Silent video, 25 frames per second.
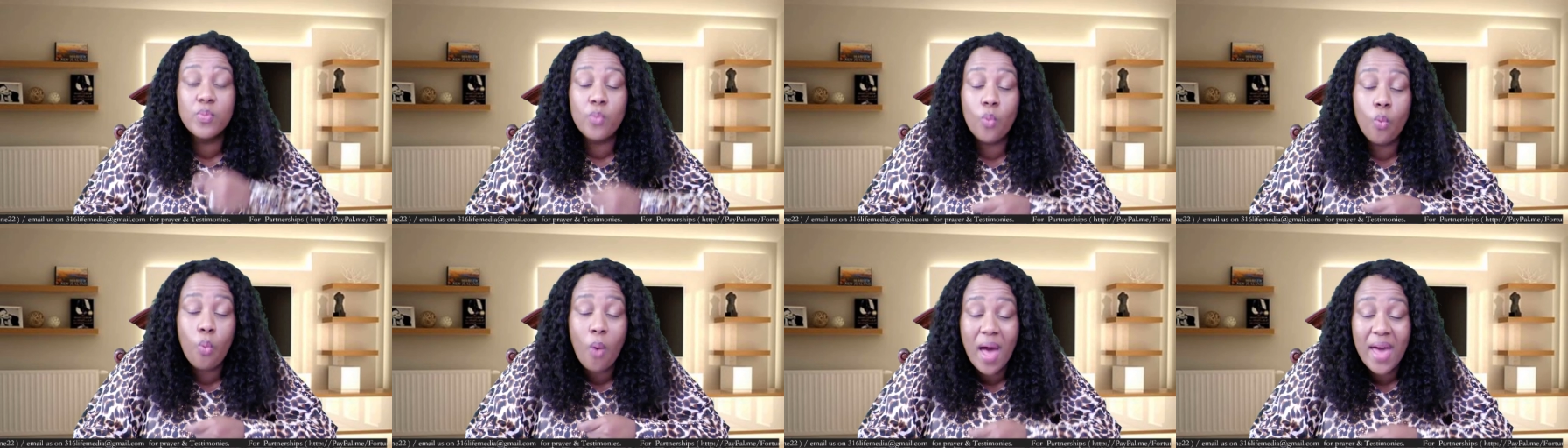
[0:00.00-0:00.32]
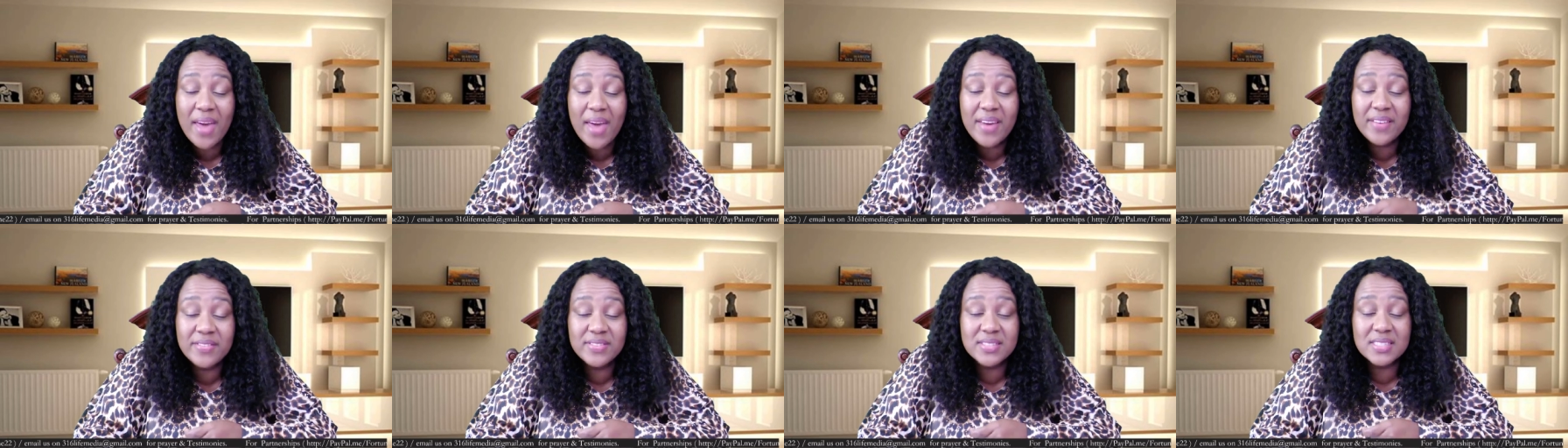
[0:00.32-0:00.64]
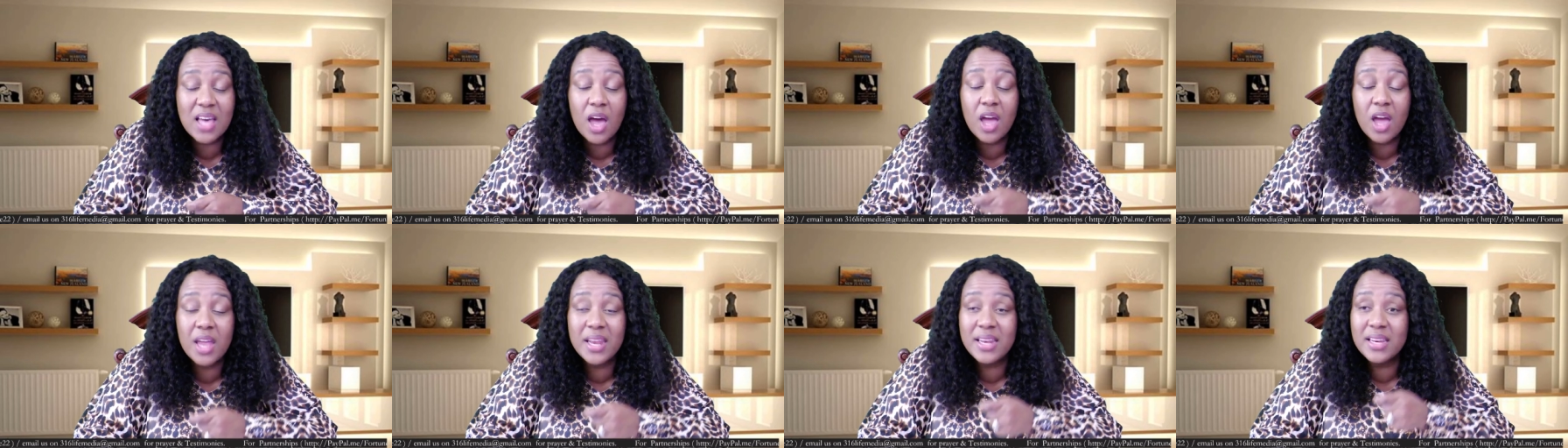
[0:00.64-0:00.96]

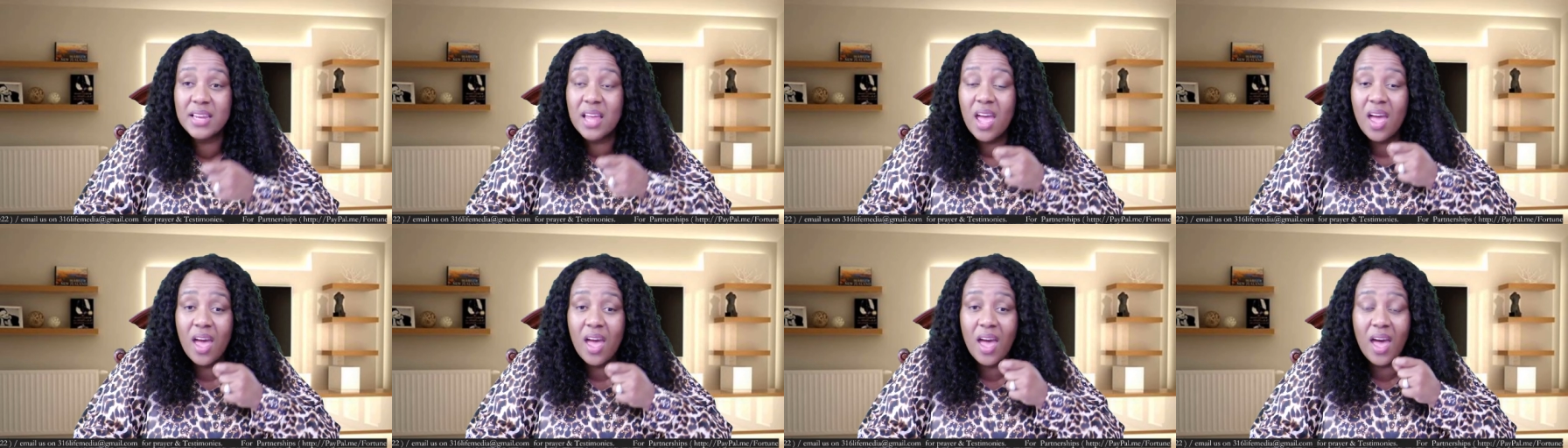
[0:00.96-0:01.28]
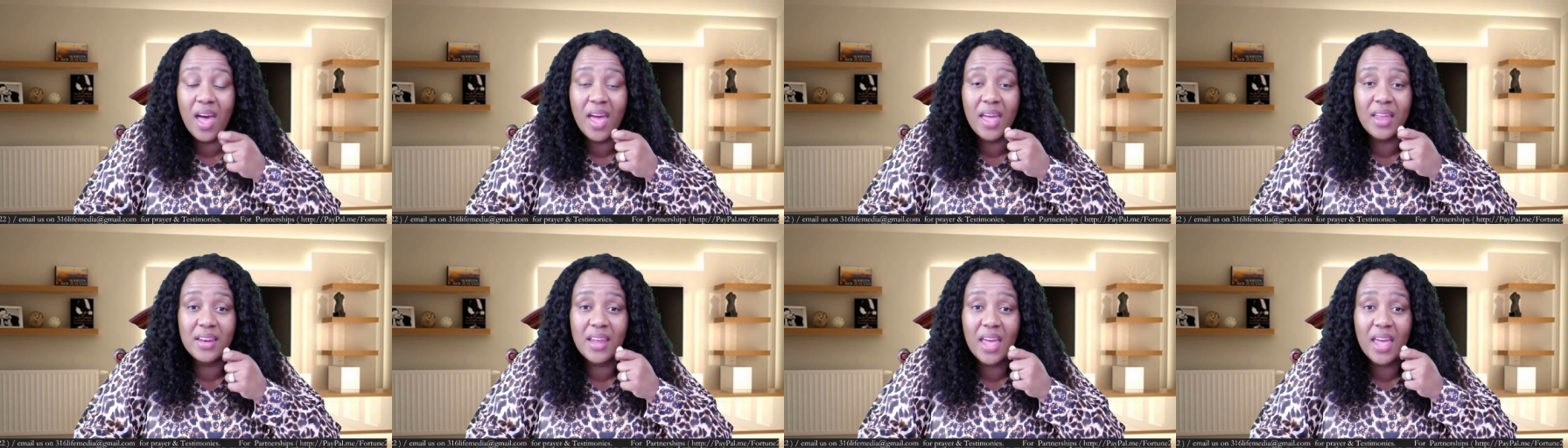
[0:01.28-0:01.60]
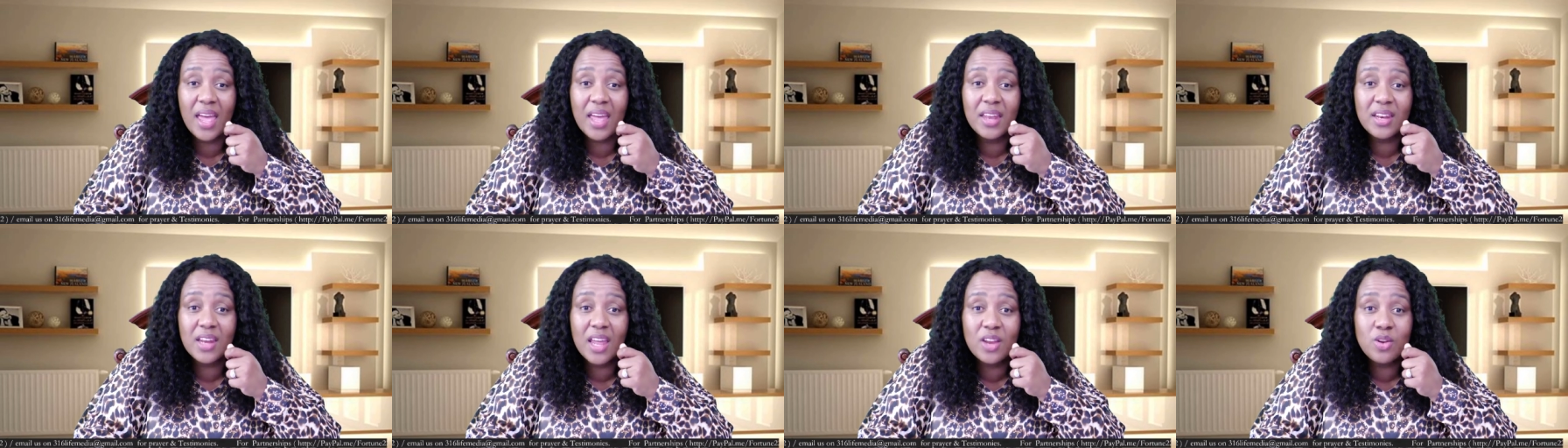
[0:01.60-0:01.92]
wives and and
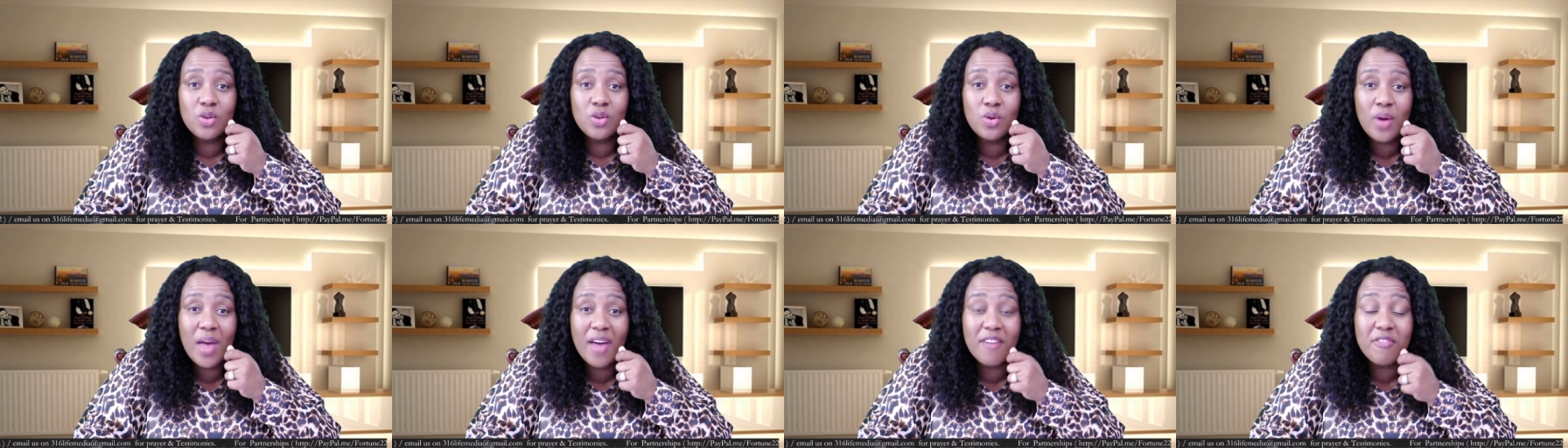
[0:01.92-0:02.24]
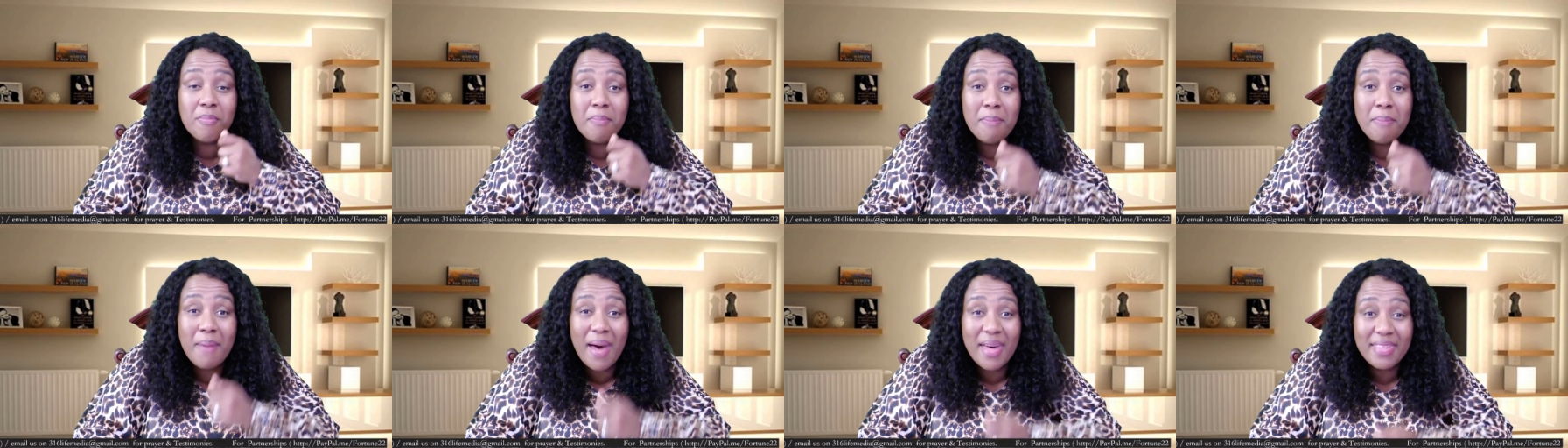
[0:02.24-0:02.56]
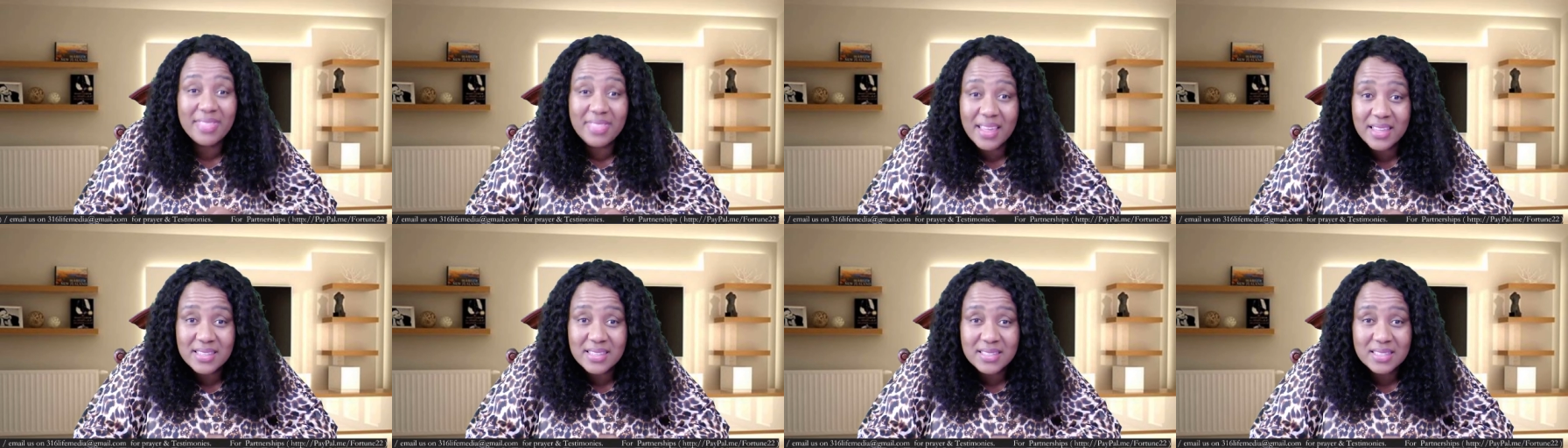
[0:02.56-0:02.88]
and and you have
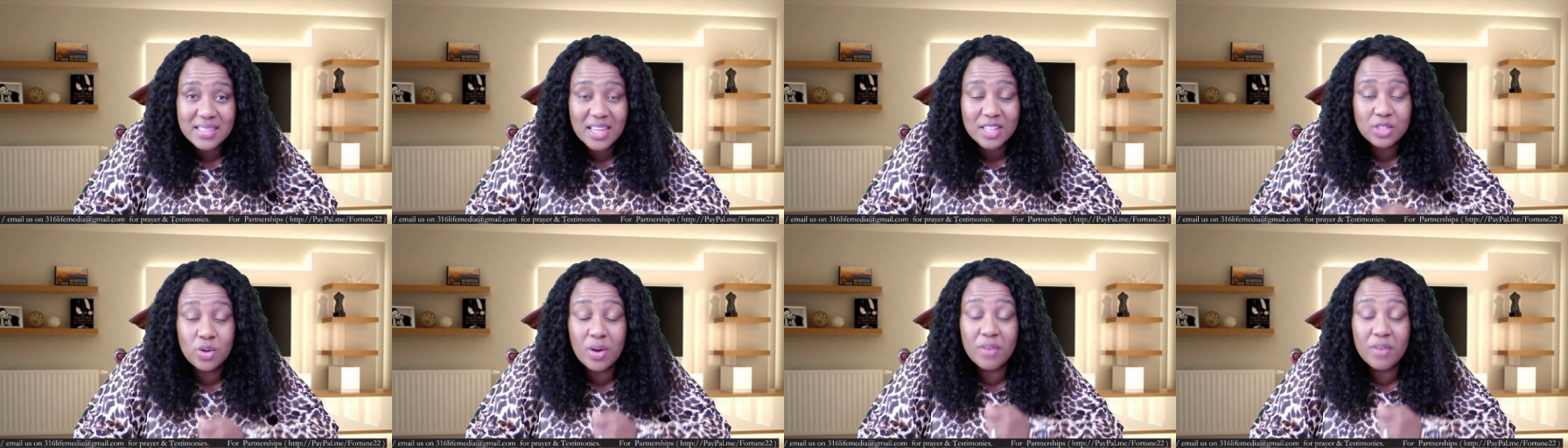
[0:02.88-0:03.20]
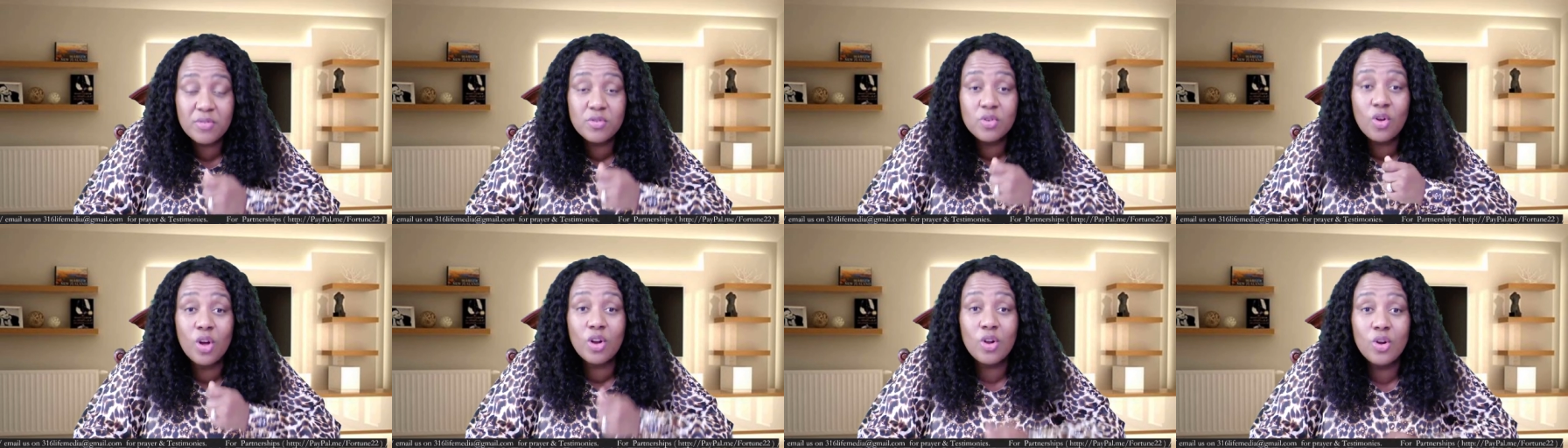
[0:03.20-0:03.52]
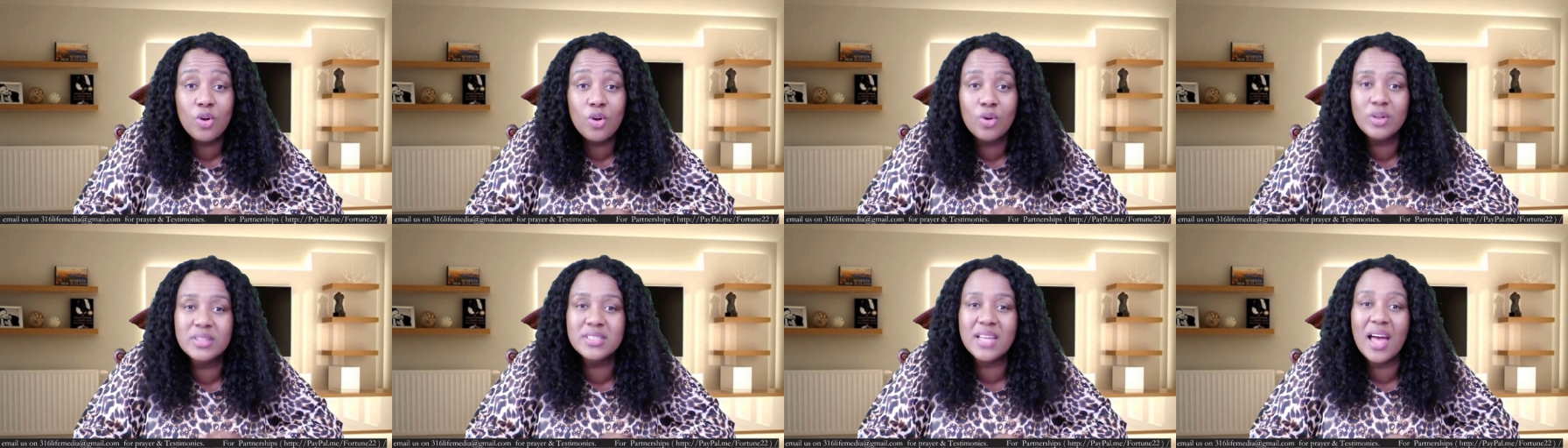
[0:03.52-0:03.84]
mothers that you have not
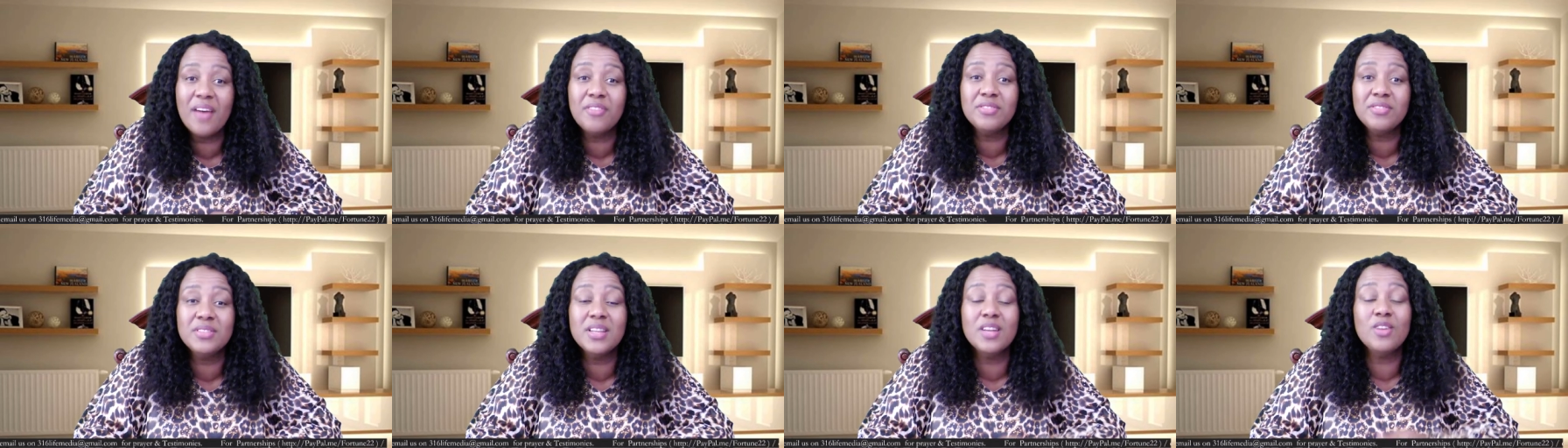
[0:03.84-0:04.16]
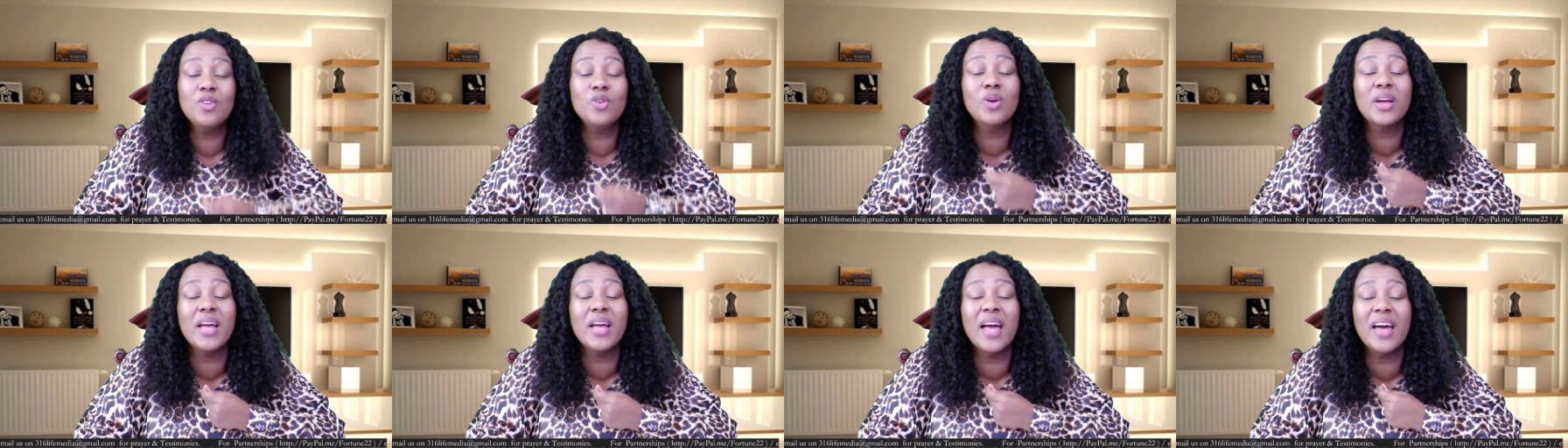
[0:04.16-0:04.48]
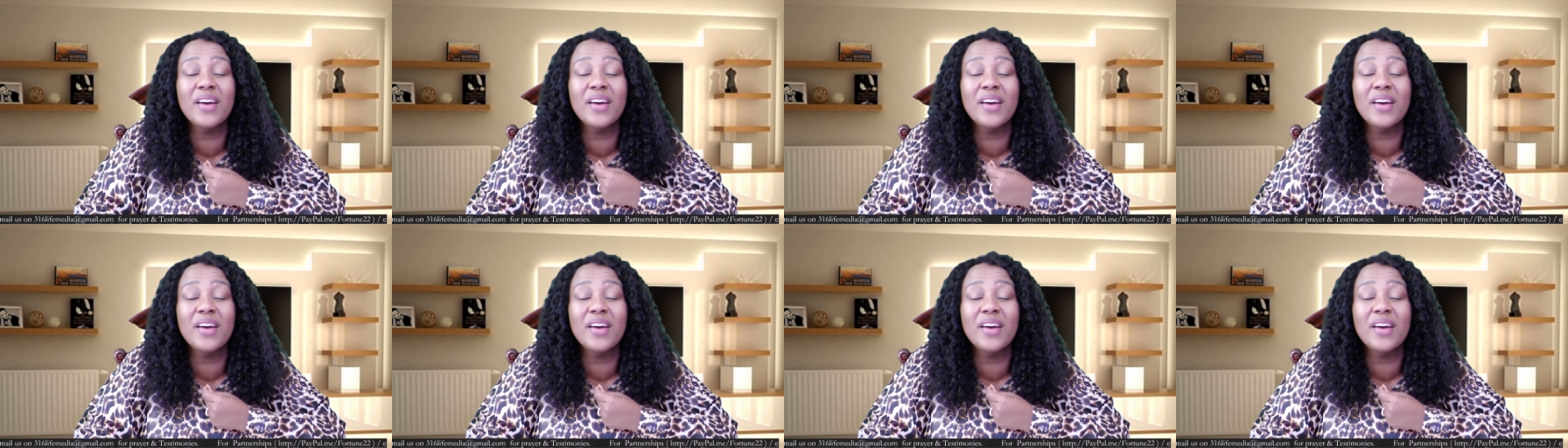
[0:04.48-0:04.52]
looked after look